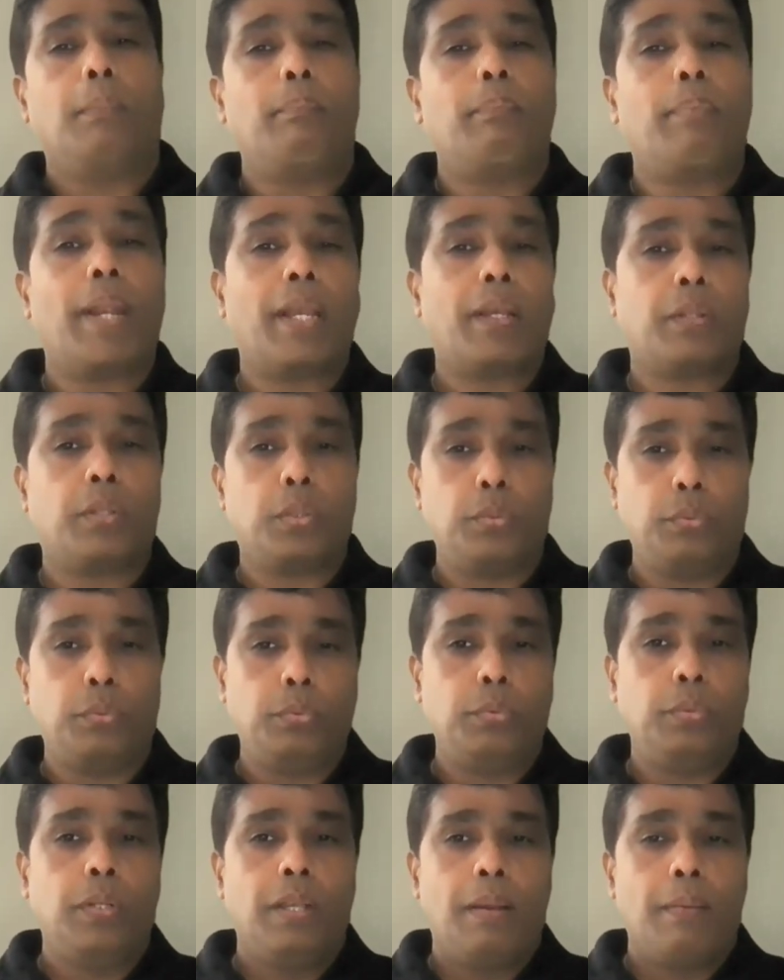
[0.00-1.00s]

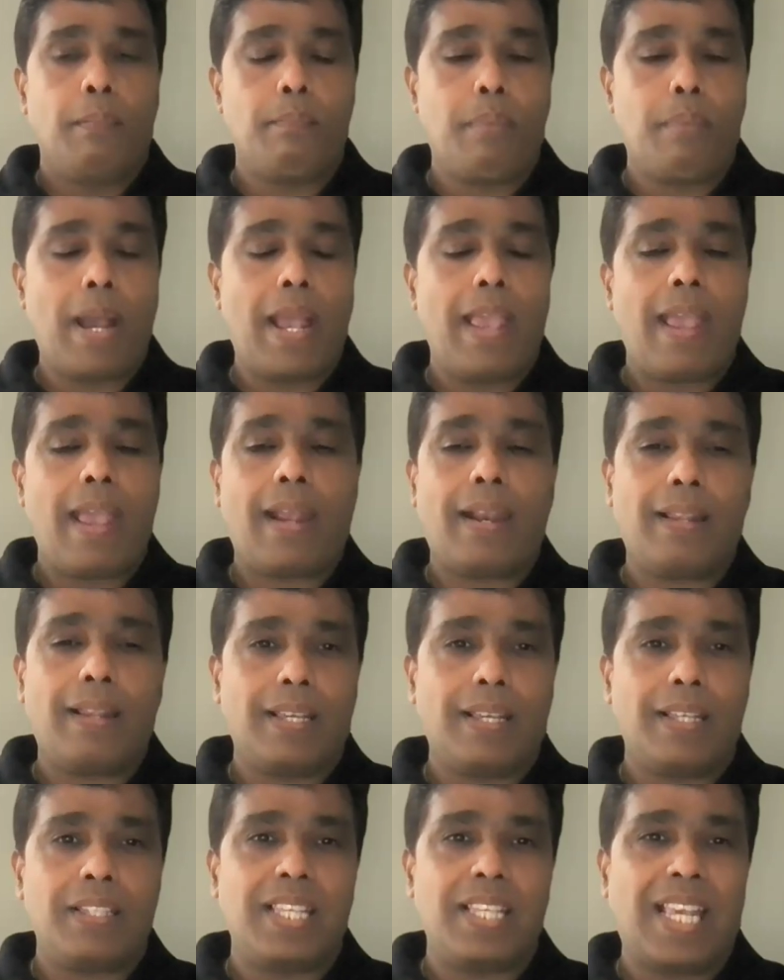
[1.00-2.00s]
breakthrough by
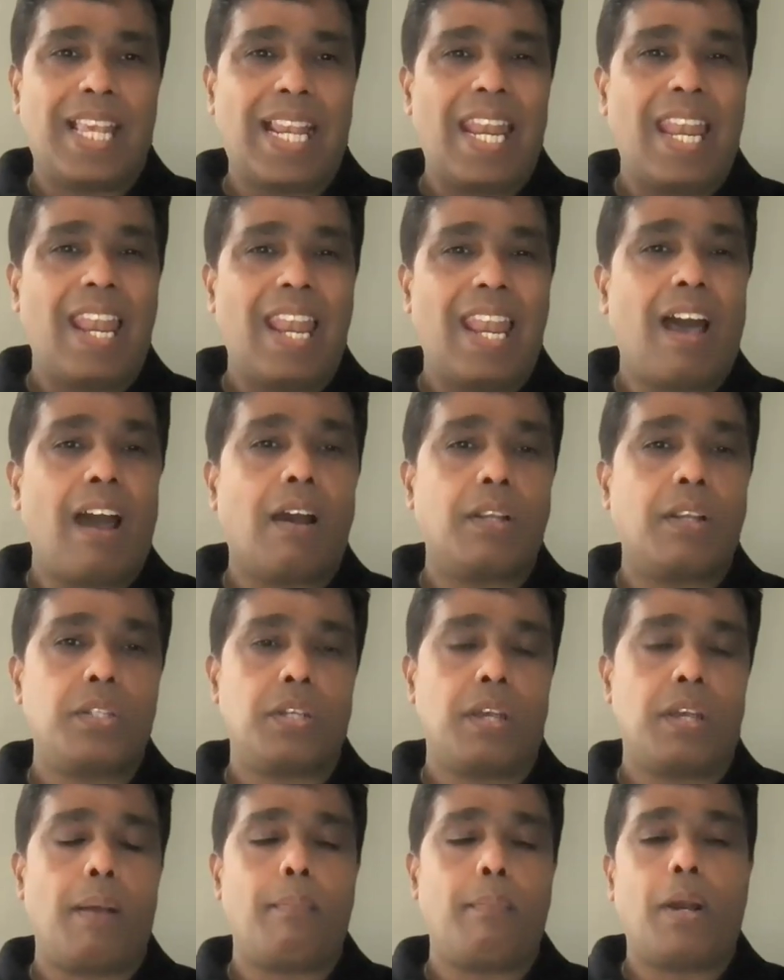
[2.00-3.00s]
analyzing a
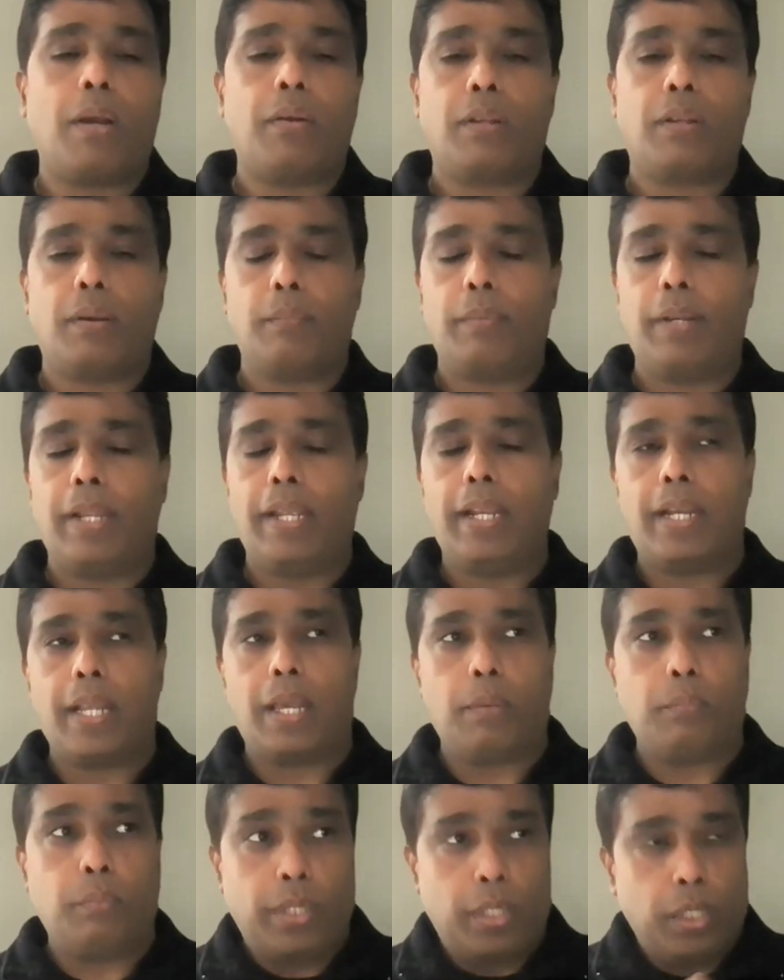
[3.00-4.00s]
large amount of
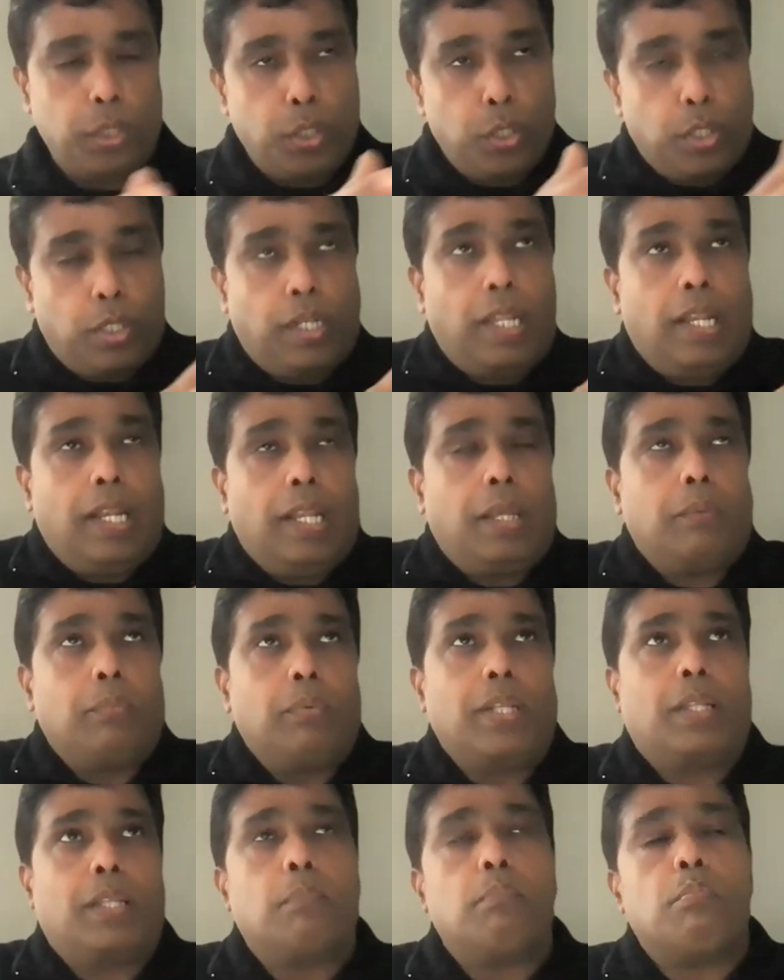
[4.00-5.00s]
data, whether you're dealing
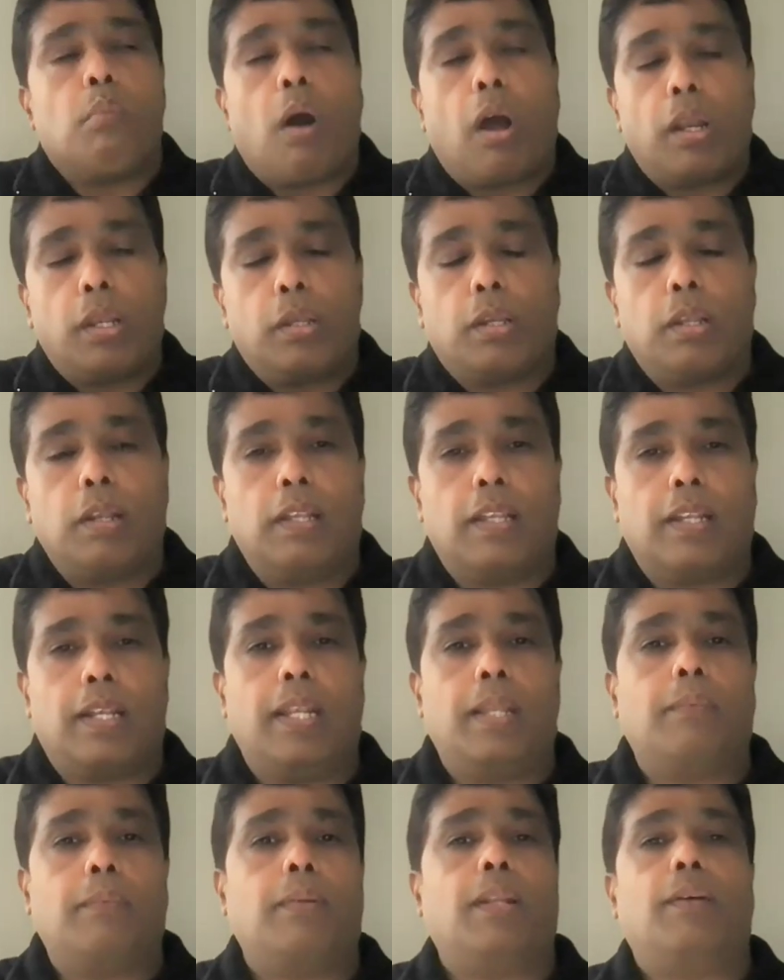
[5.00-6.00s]
with molecular
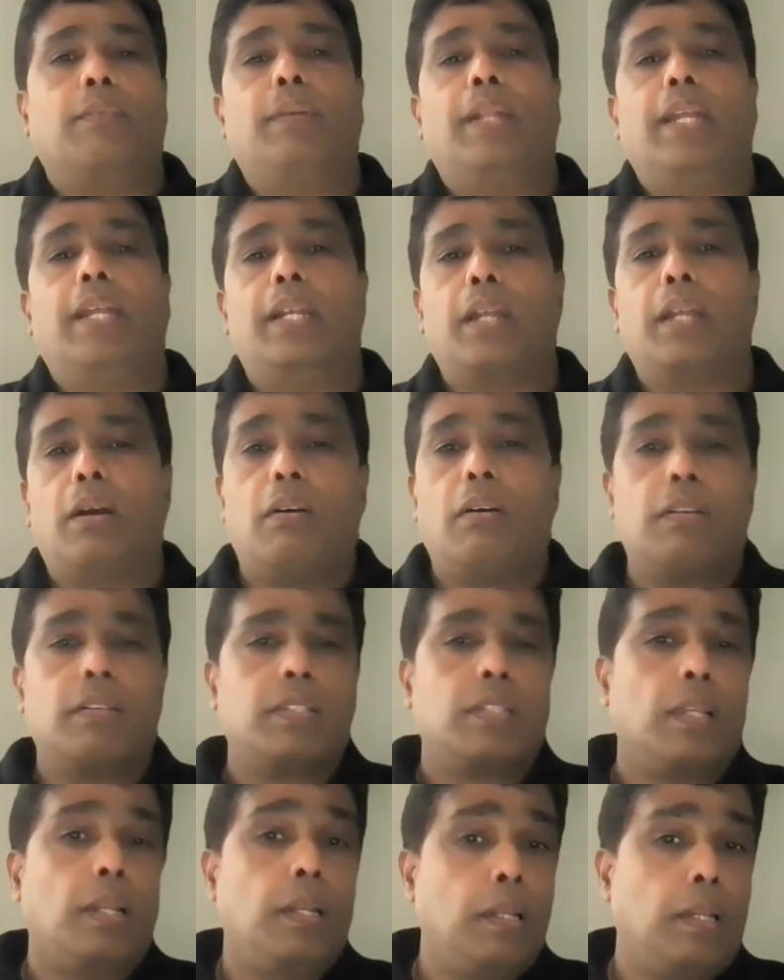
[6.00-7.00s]
level of data or
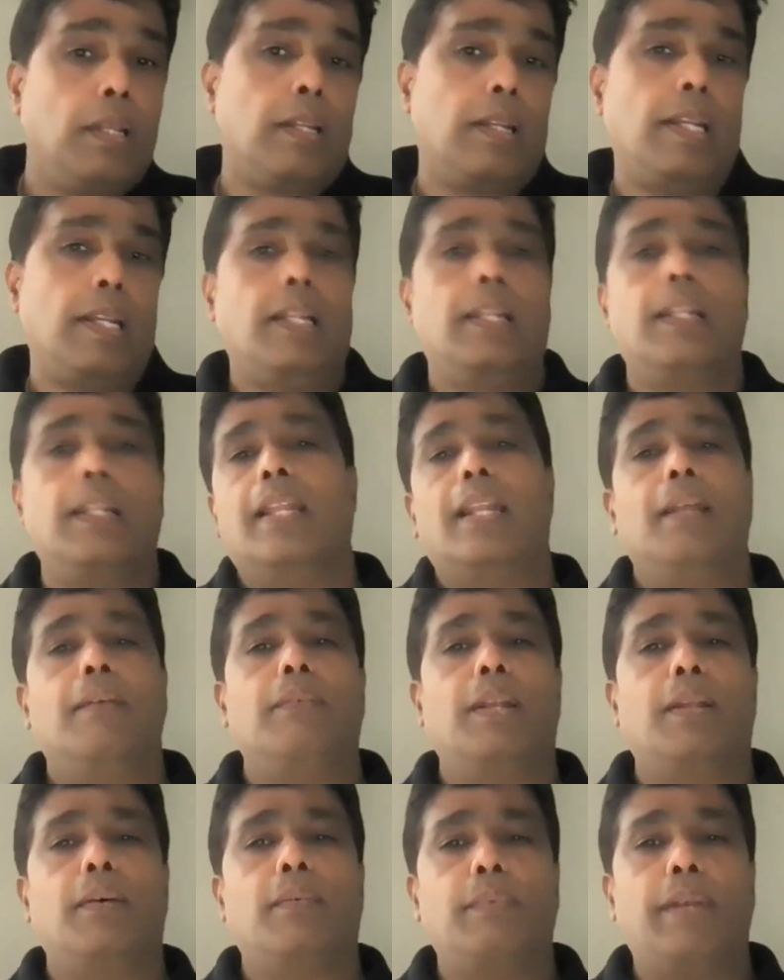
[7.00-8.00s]
cellular
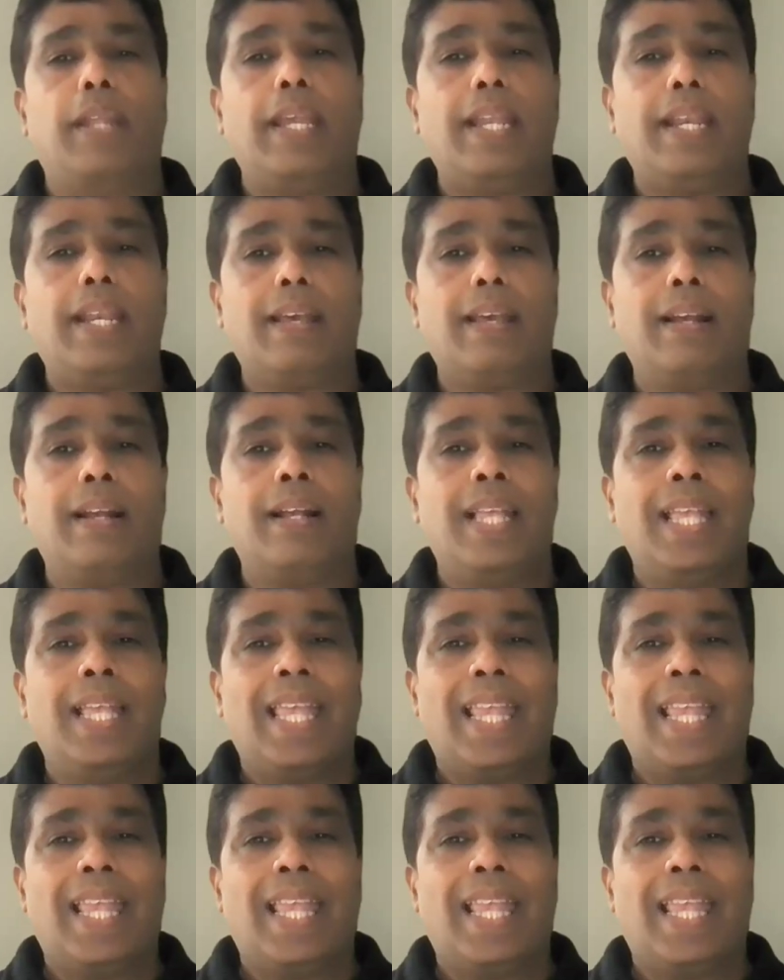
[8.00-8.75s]
level of data,